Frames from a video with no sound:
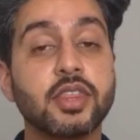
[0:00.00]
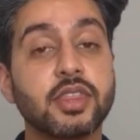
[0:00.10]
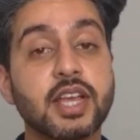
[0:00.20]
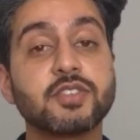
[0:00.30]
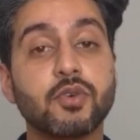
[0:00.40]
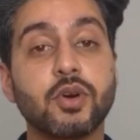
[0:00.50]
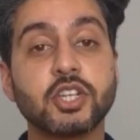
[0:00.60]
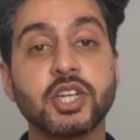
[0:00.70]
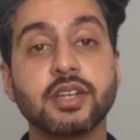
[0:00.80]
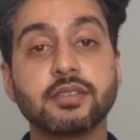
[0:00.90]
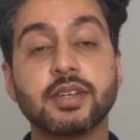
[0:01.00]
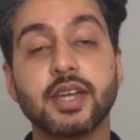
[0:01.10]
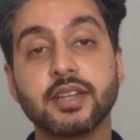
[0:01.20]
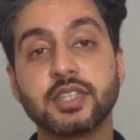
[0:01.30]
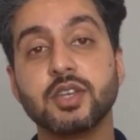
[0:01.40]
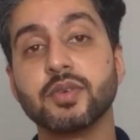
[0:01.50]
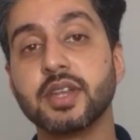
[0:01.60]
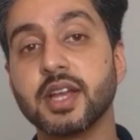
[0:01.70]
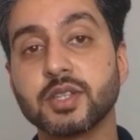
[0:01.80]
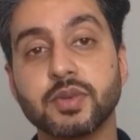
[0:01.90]
Thanks for watching, and I'll see you in the
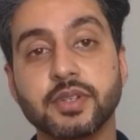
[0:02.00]
next